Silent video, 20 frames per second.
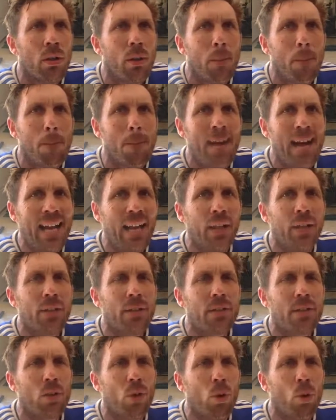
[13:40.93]

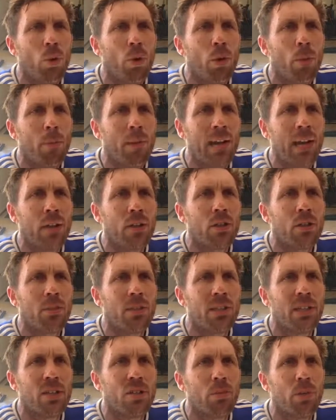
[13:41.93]
Balance. All your balance should be
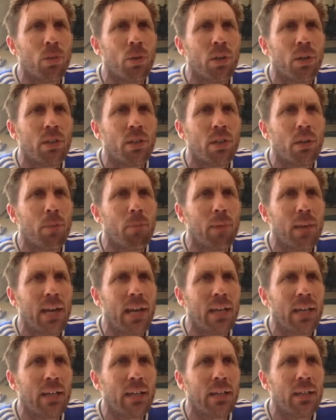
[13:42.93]
distributed to the
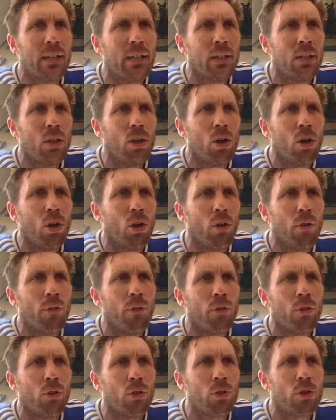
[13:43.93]
back
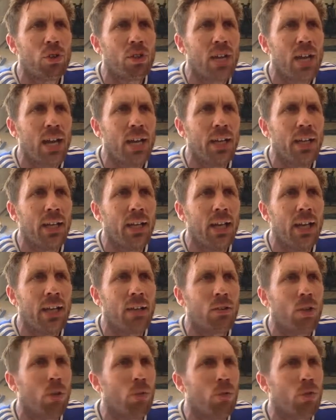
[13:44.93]
of your standing
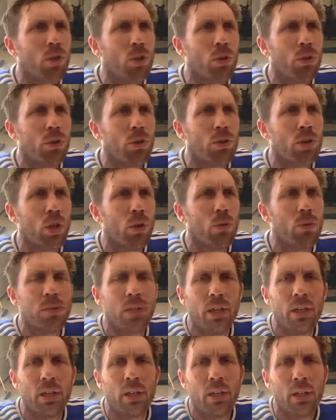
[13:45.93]
leg. Don't curl your toes
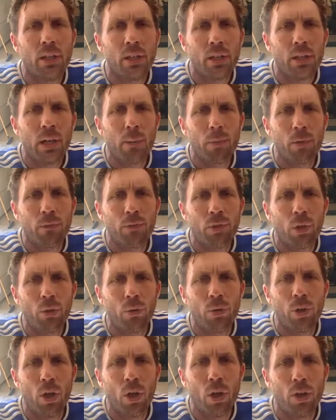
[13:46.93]
in. A couple of
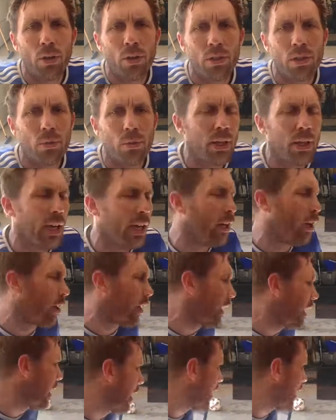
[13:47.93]
do nots. Okay, looking in.